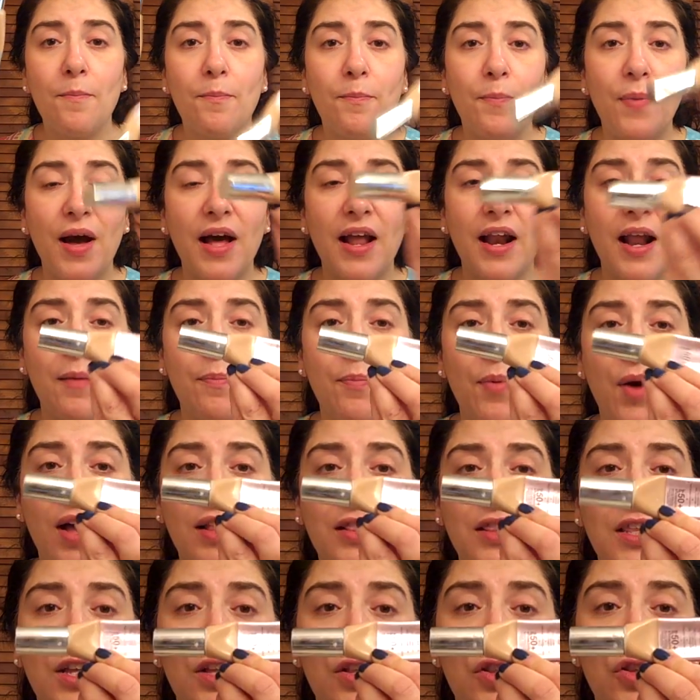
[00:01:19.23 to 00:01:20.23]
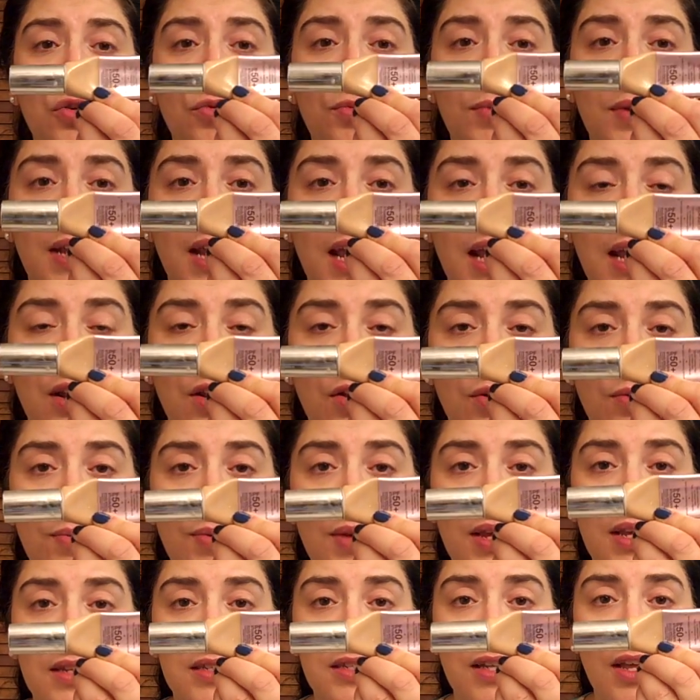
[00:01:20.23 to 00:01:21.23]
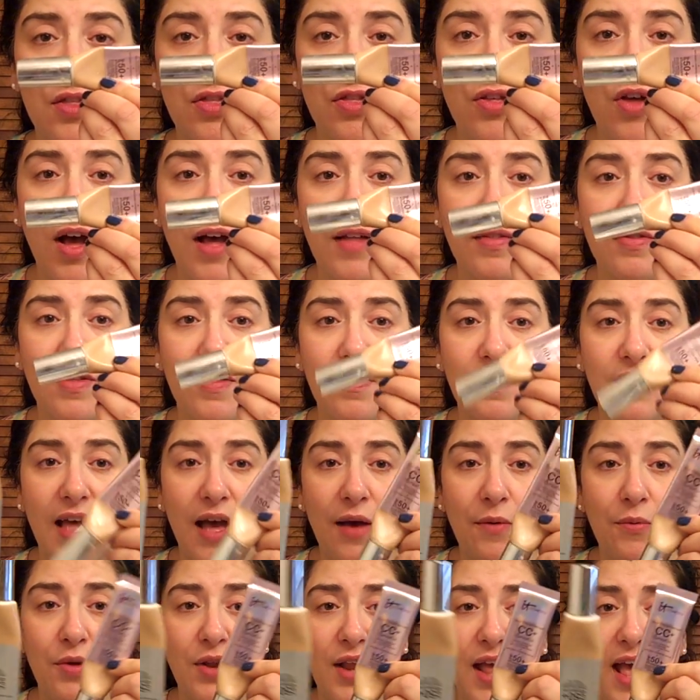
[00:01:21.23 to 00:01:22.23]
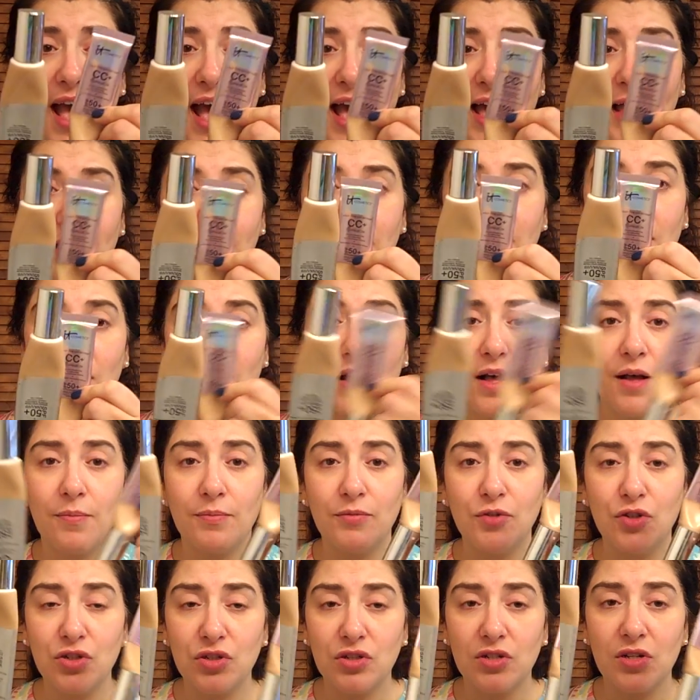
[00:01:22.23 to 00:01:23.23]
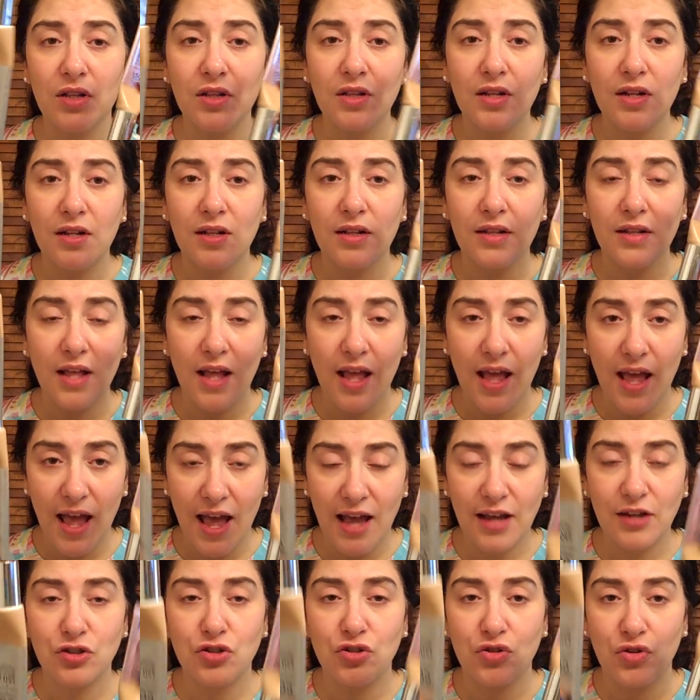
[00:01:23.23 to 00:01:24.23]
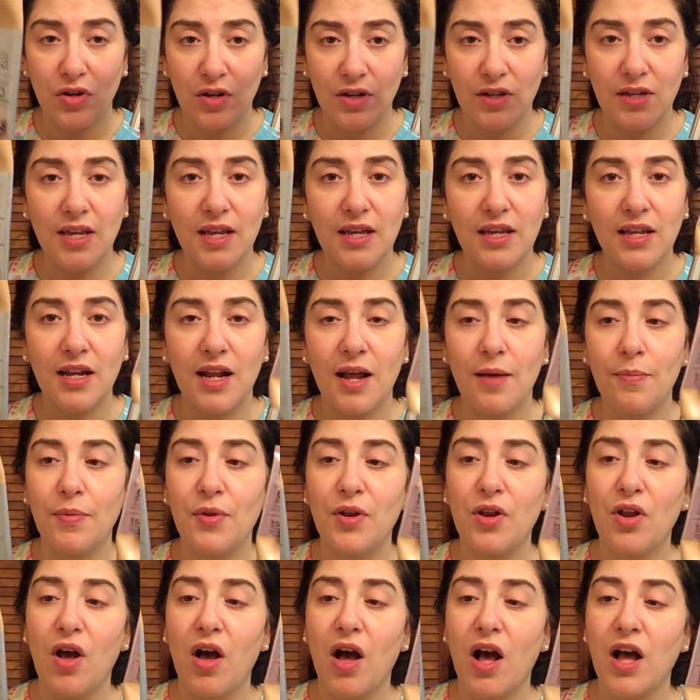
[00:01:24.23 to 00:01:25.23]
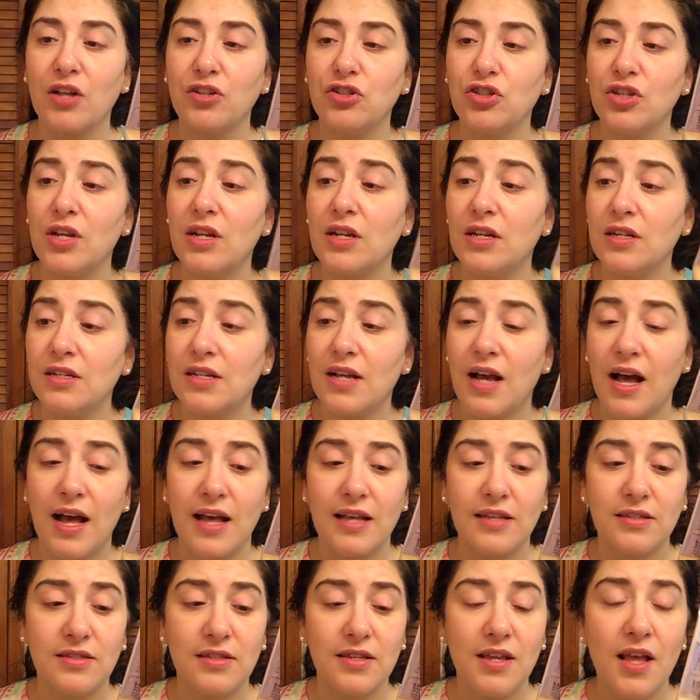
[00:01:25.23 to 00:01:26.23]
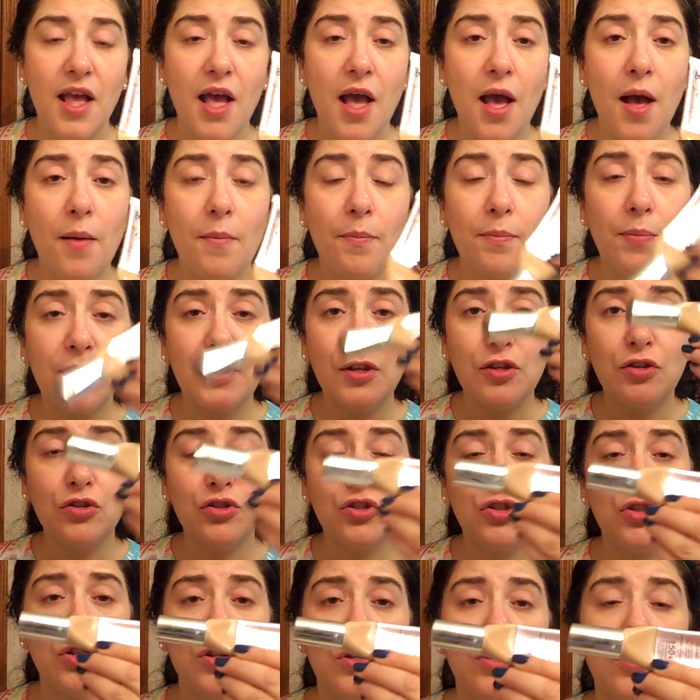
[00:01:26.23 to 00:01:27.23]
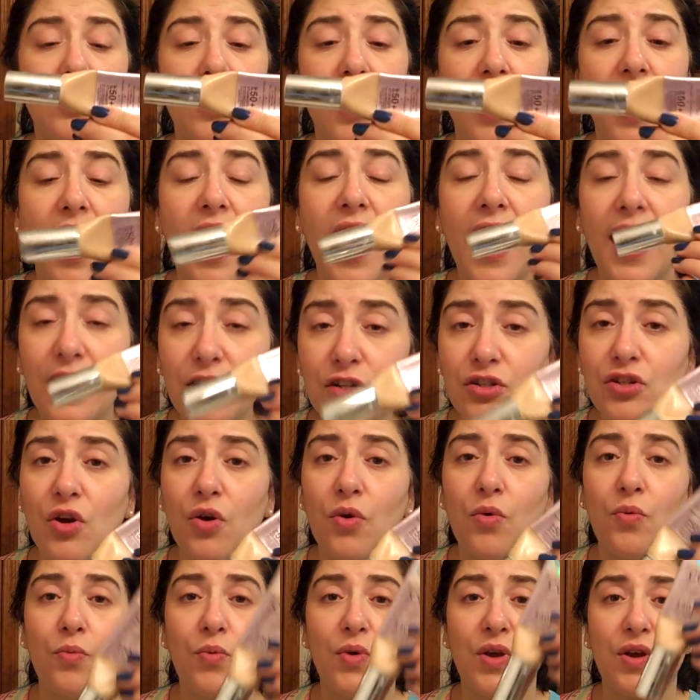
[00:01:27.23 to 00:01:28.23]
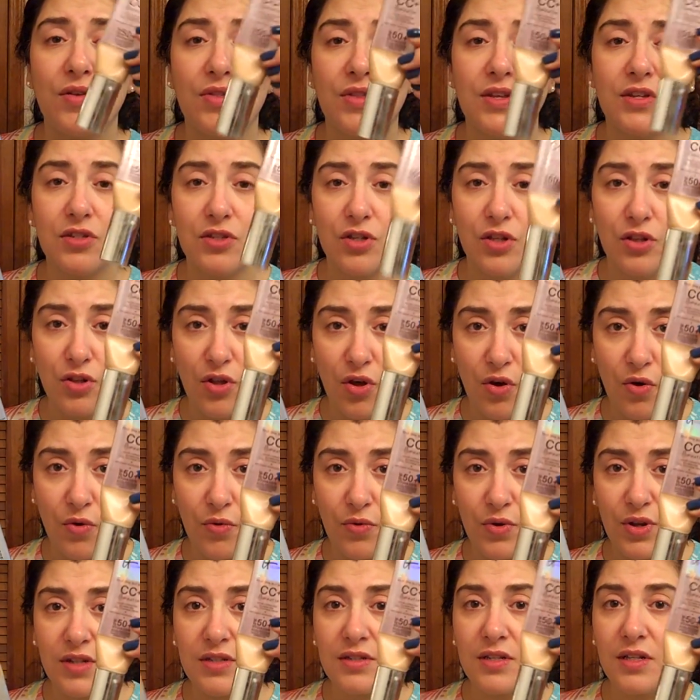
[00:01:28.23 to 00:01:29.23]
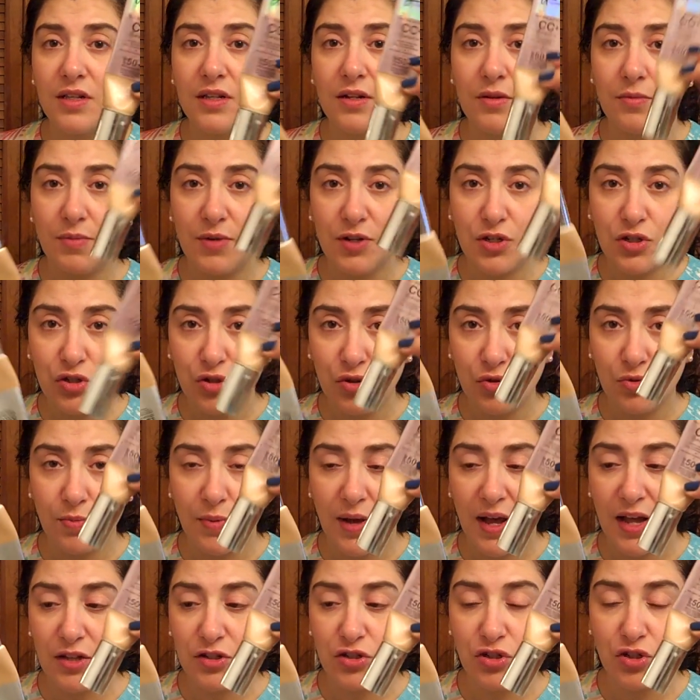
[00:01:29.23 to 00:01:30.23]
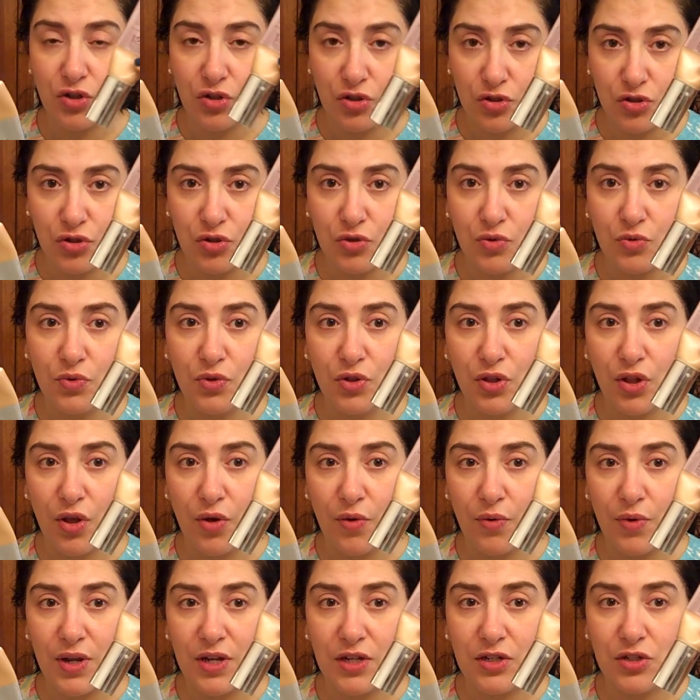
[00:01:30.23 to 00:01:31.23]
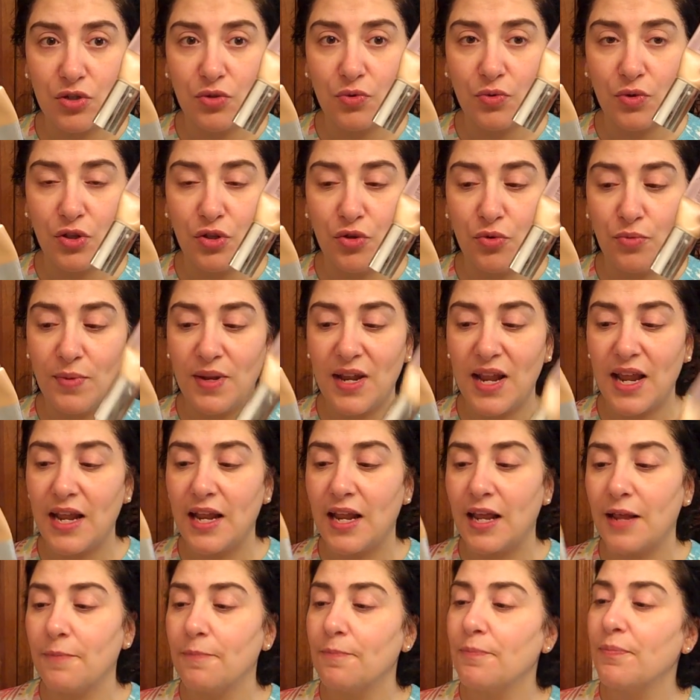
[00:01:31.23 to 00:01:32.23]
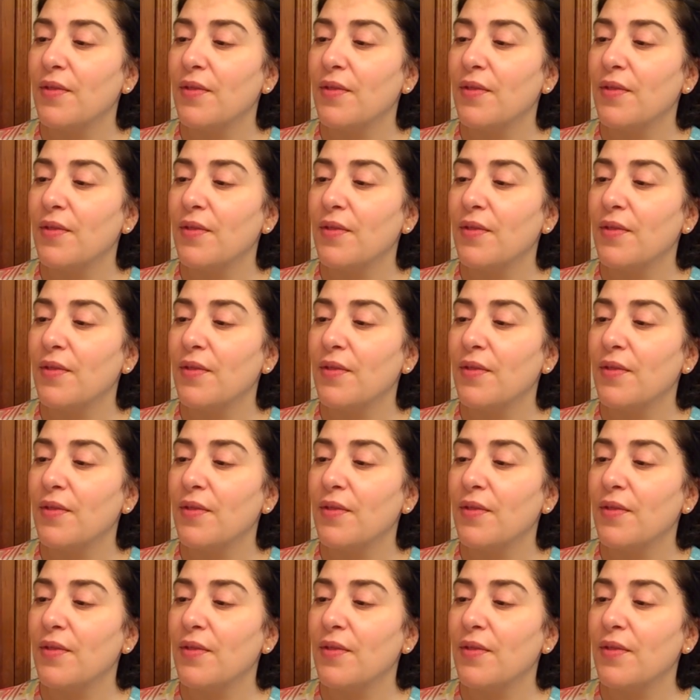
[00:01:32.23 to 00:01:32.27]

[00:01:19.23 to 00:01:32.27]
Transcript: But I bought the illuminator because I thought that would add just a little extra, kick it up a notch, and it does. But you shouldn't, I don't wear this alone. It's a little bit too much, too glowy, too illuminating.